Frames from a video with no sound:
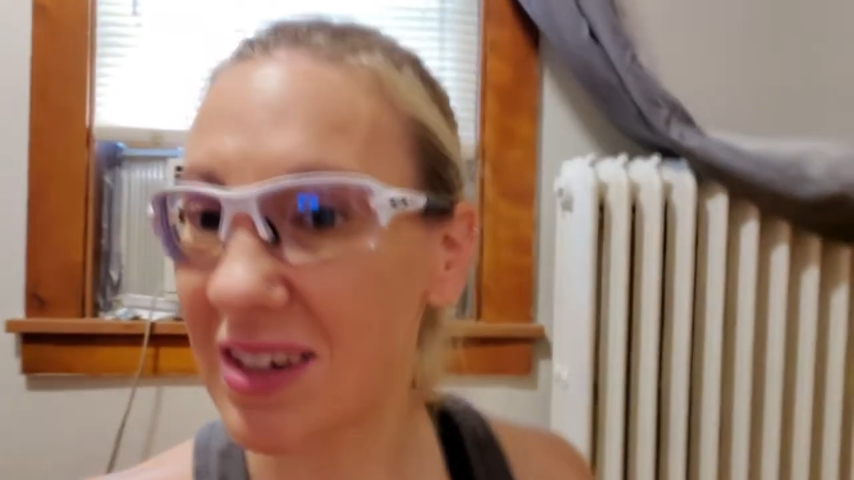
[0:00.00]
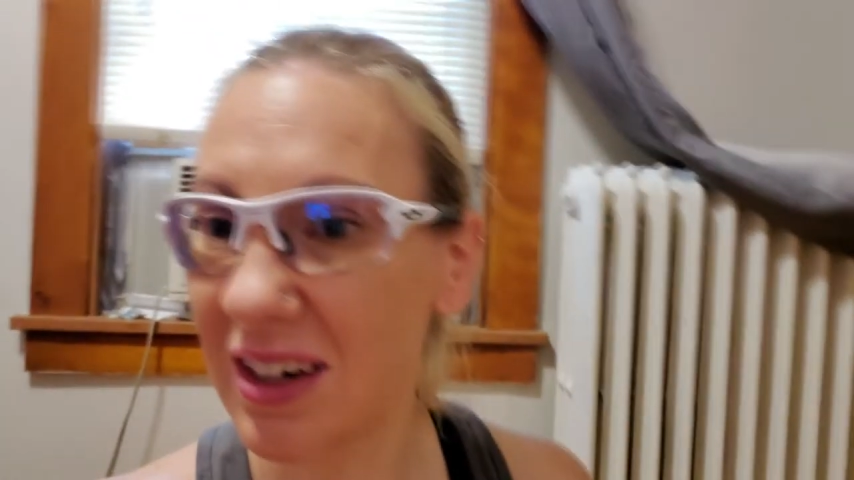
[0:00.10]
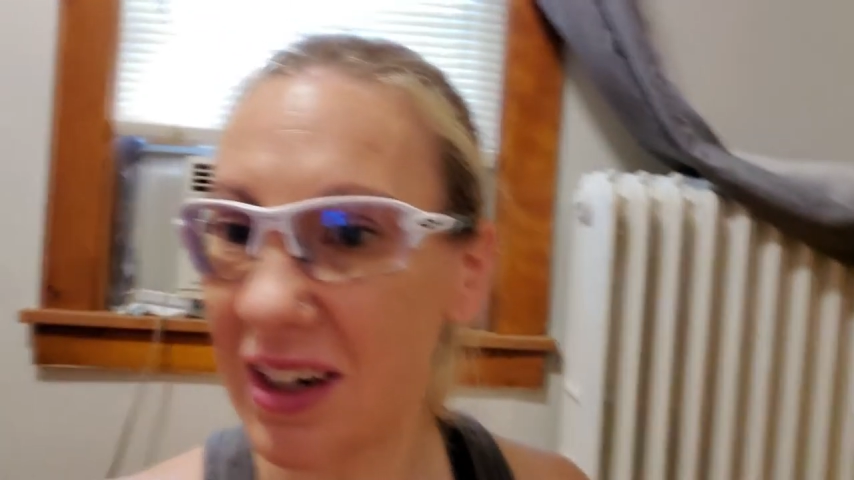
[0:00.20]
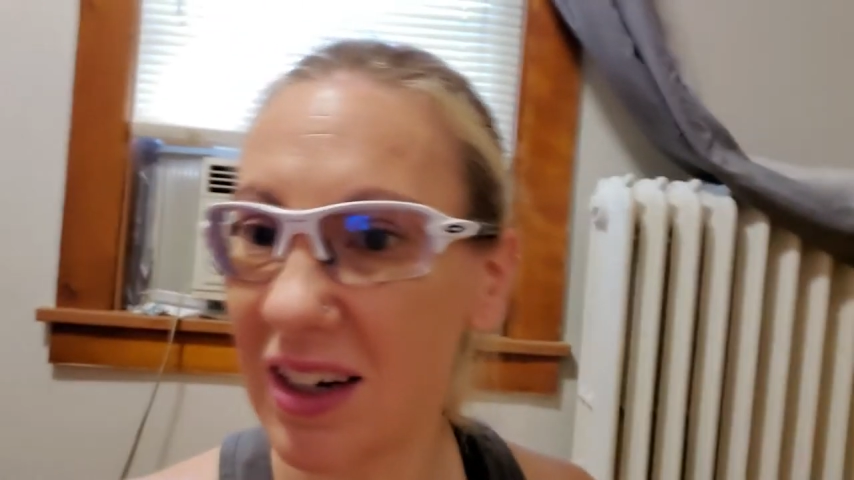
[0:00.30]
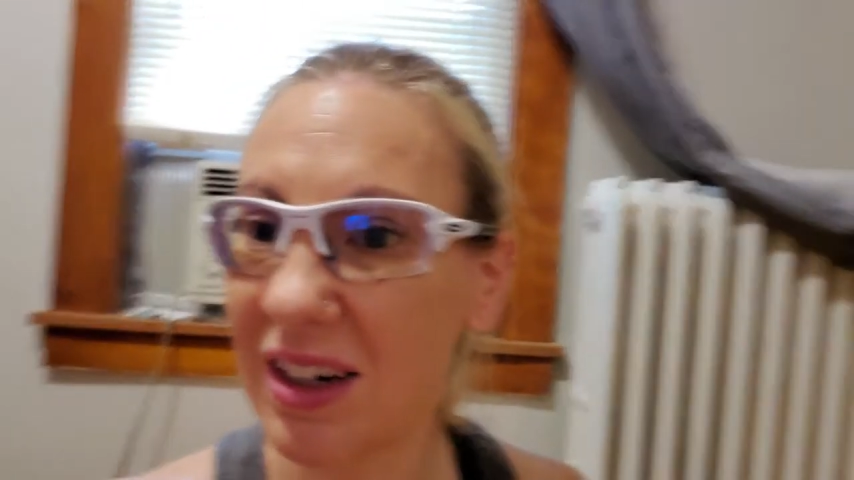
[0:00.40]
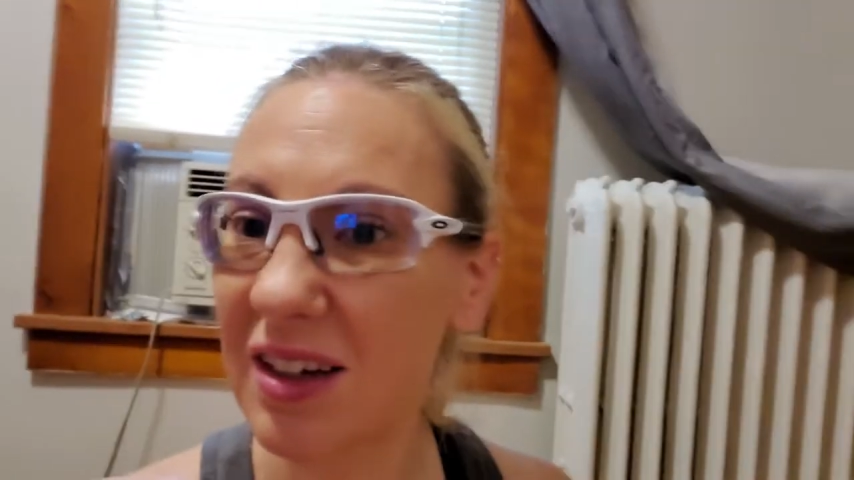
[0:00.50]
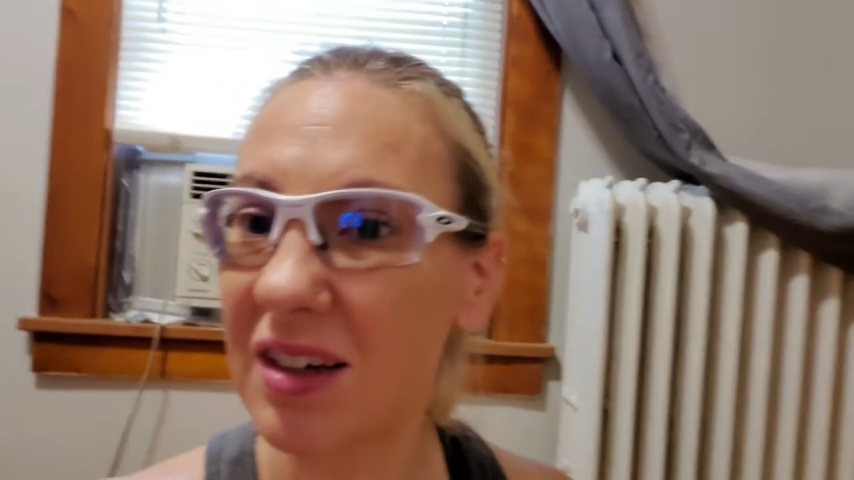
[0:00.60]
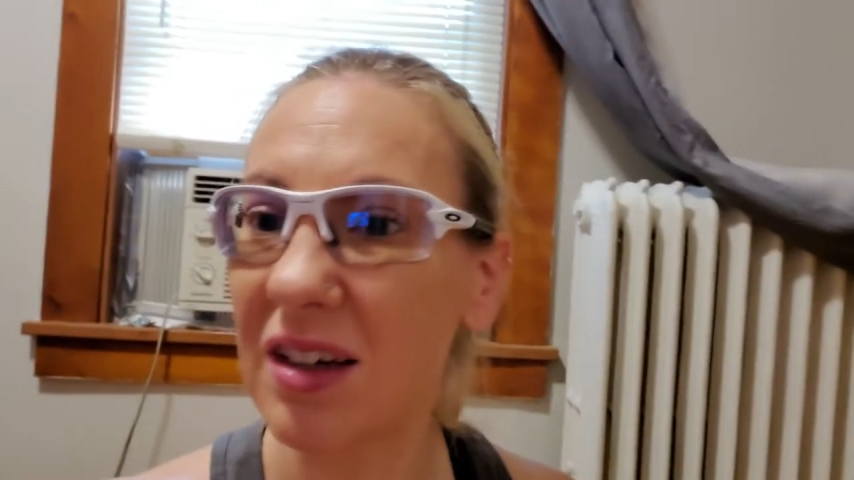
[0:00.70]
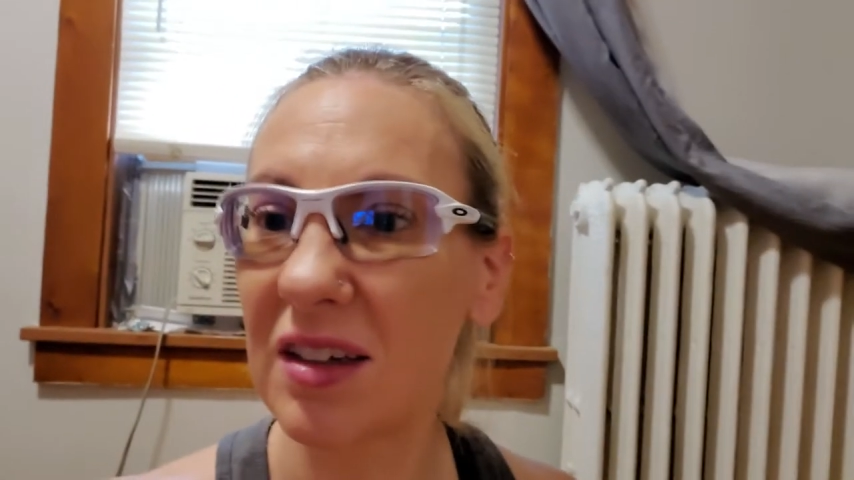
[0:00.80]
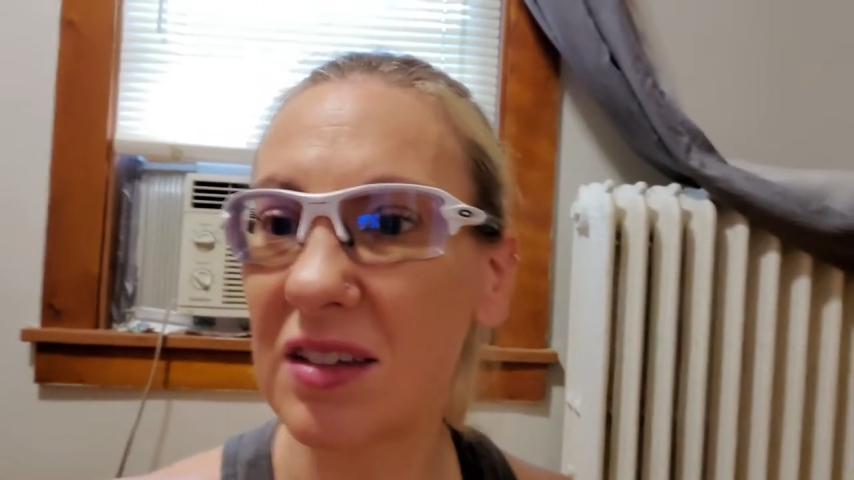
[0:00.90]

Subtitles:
take a